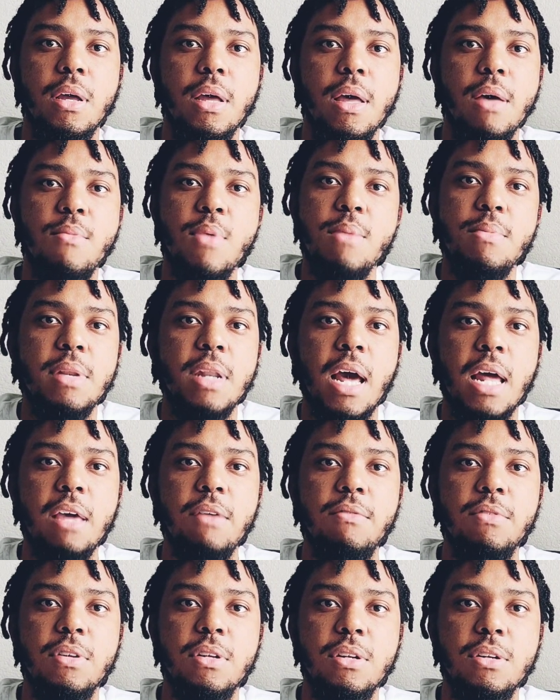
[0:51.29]
And maybe not
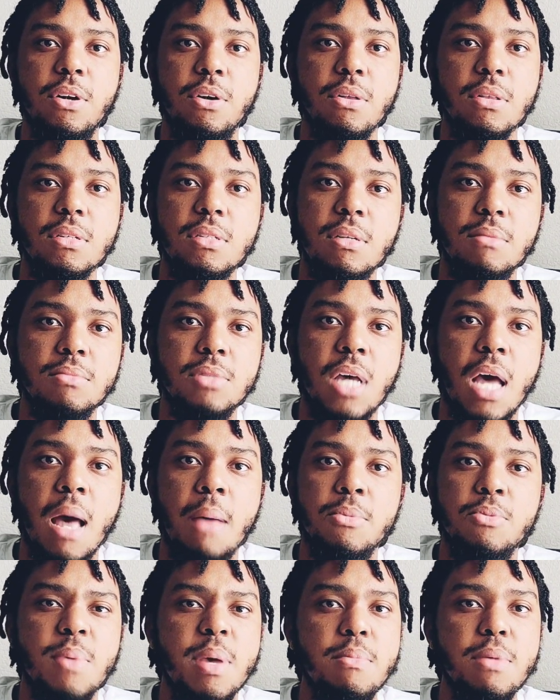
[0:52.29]
even adults
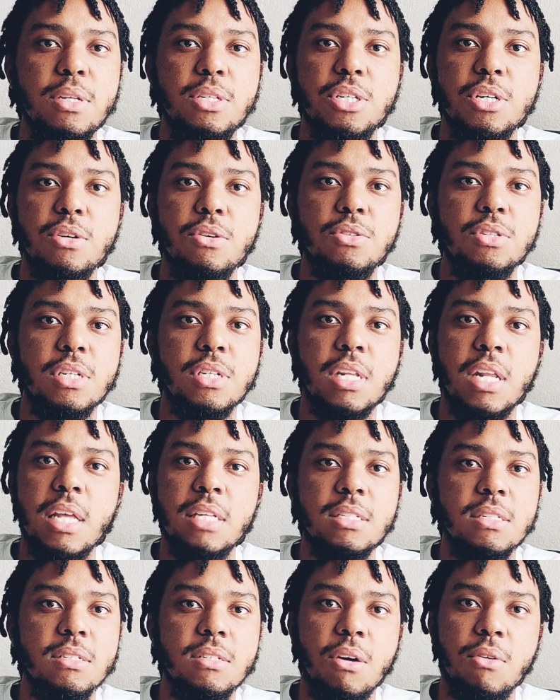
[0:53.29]
sometimes, maybe children, and they
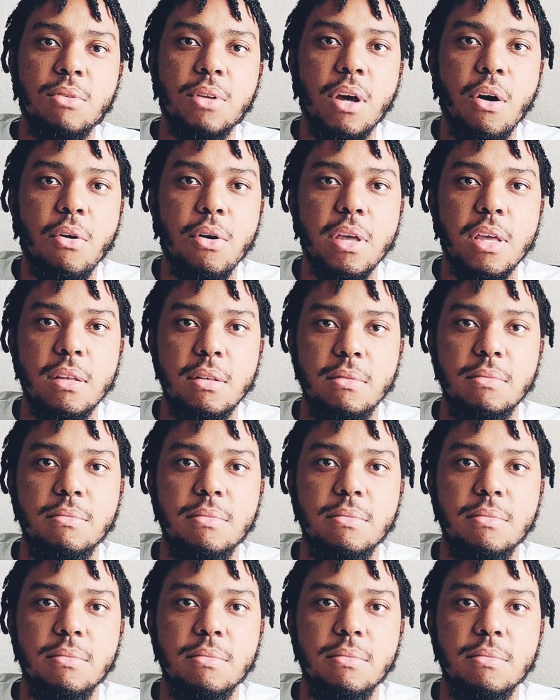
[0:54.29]
just don't know it.